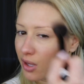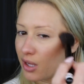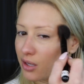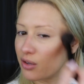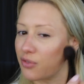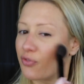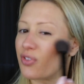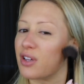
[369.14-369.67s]

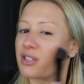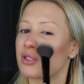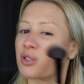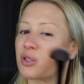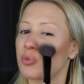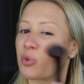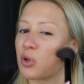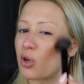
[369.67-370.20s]
And your face
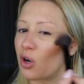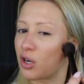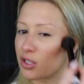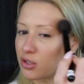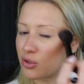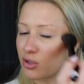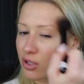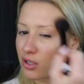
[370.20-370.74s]
looks more
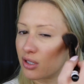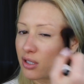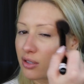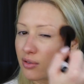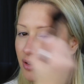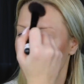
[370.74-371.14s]
contoured.